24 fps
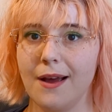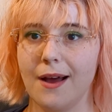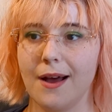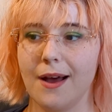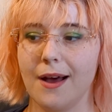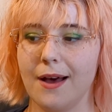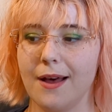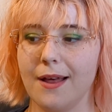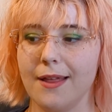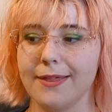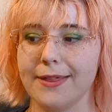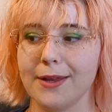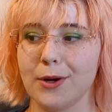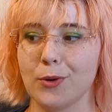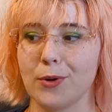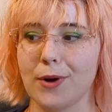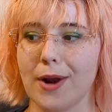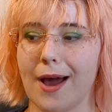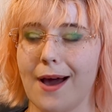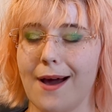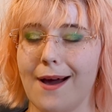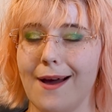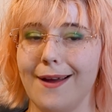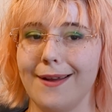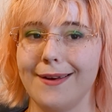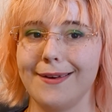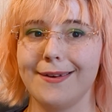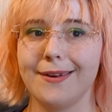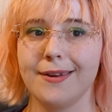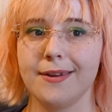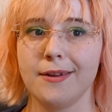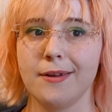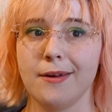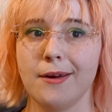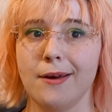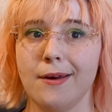Uh, they're not
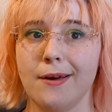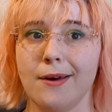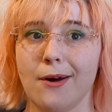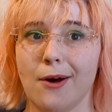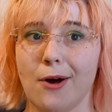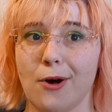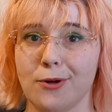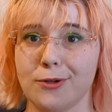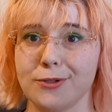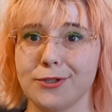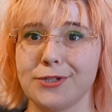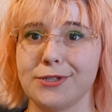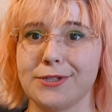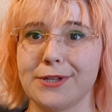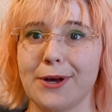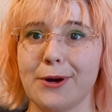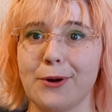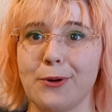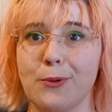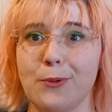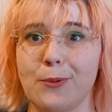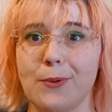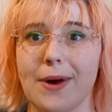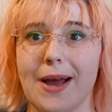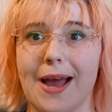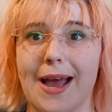also